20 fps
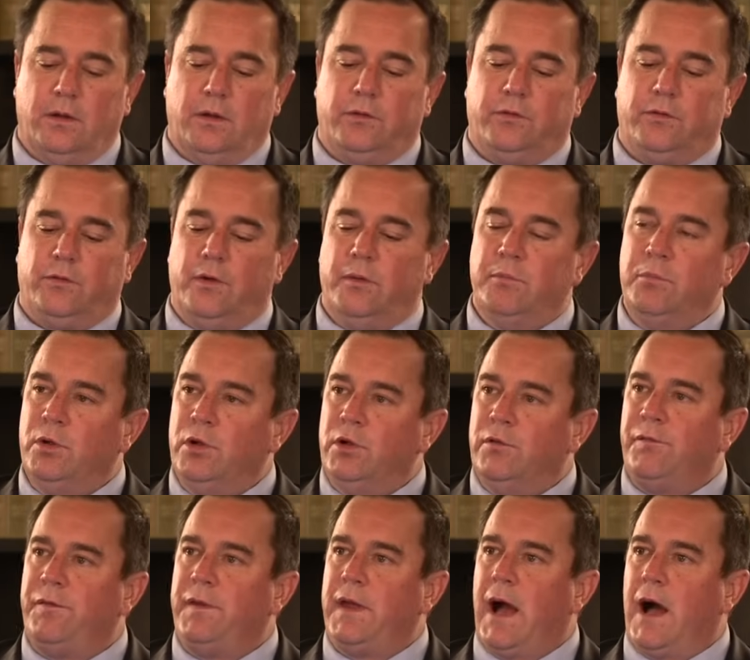to
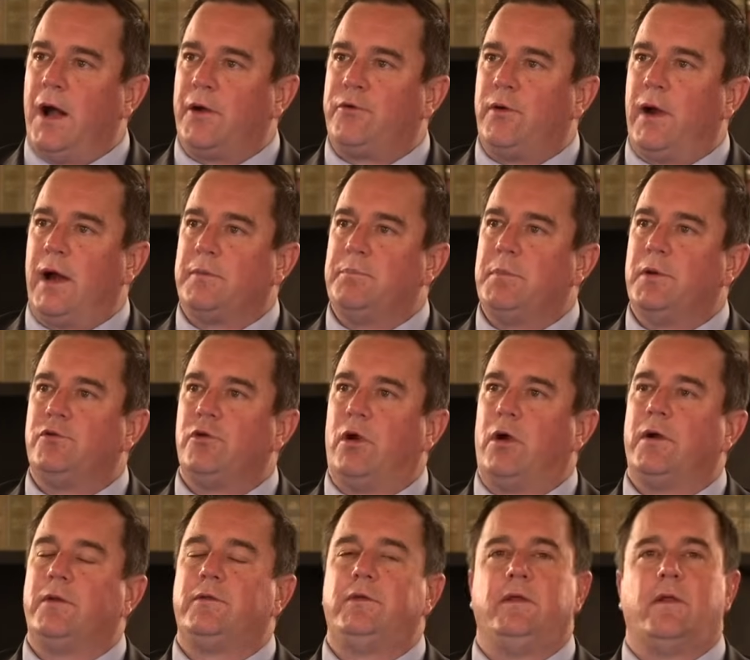remove the outright
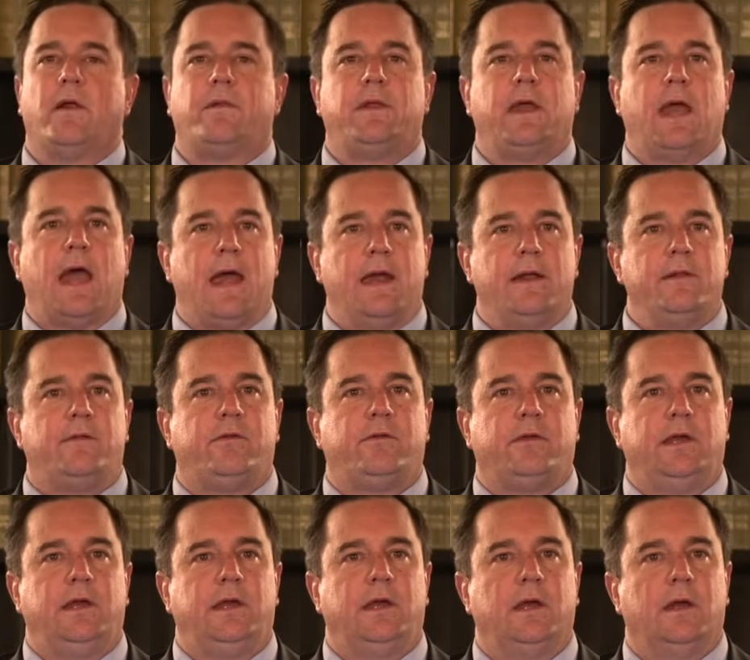majority that the
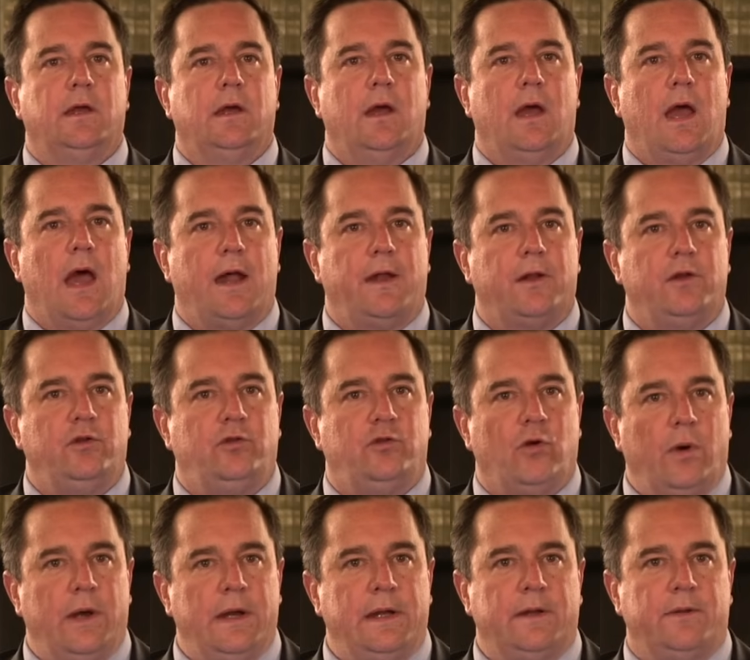ANC had
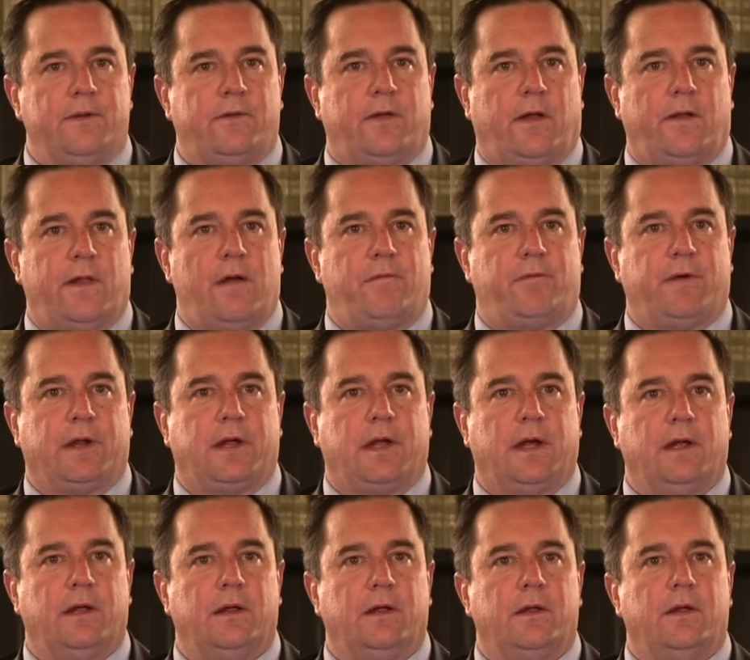enjoyed in South
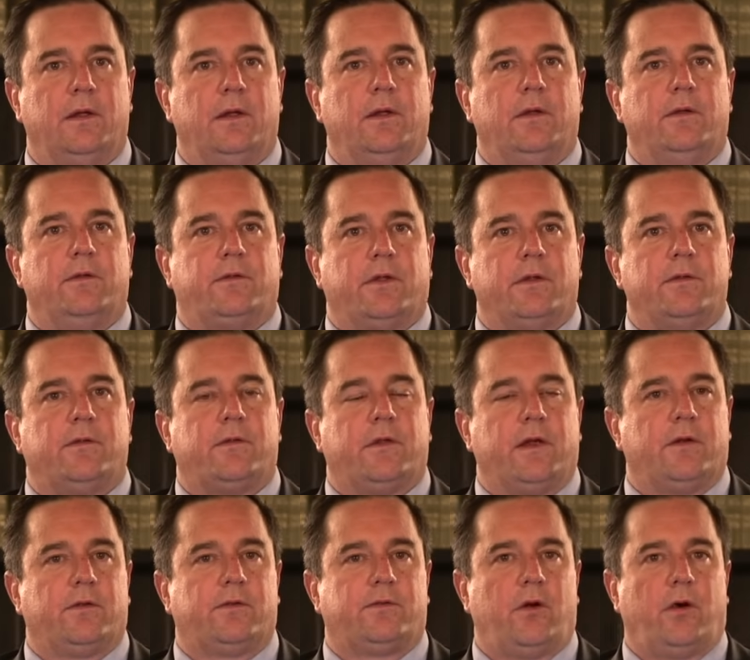Africa since the
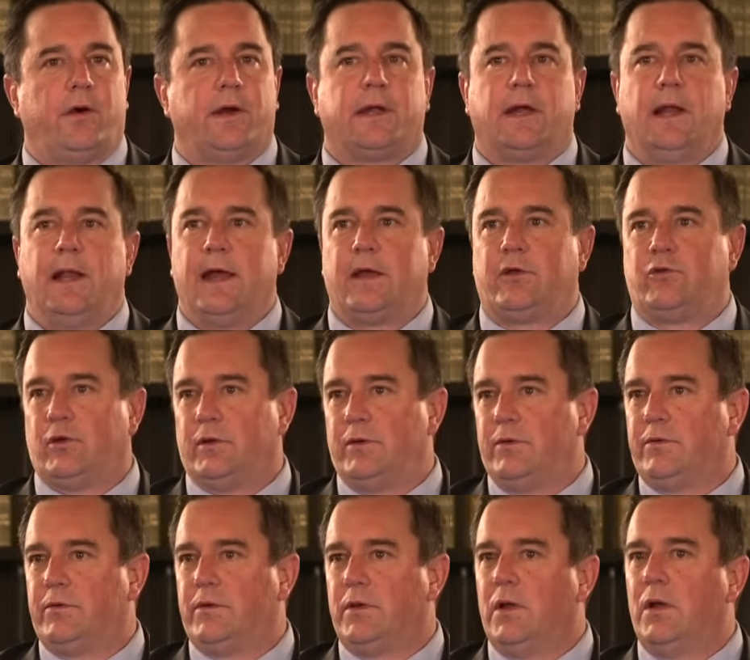historic
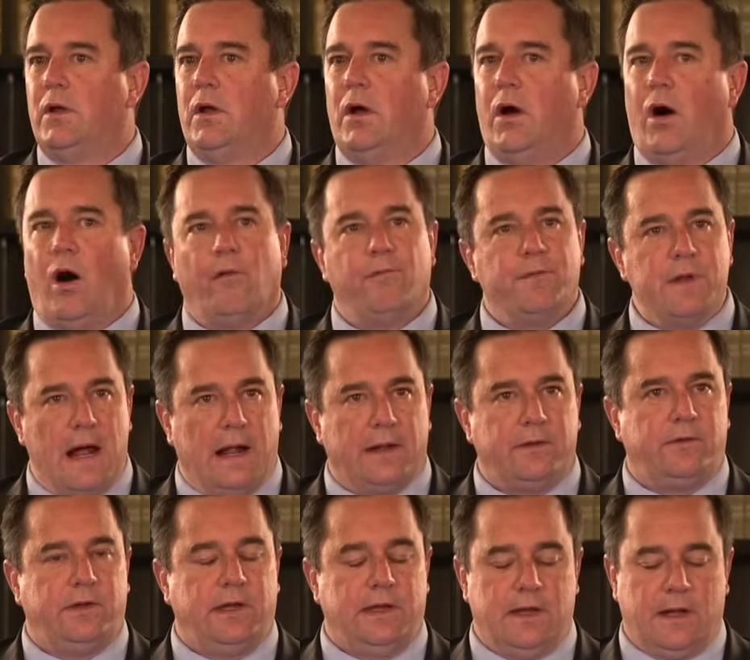elections of
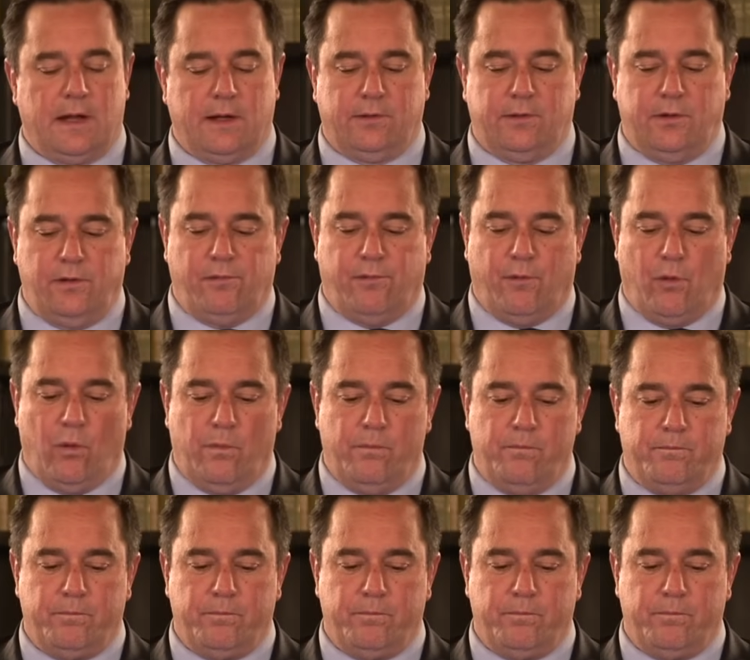1994.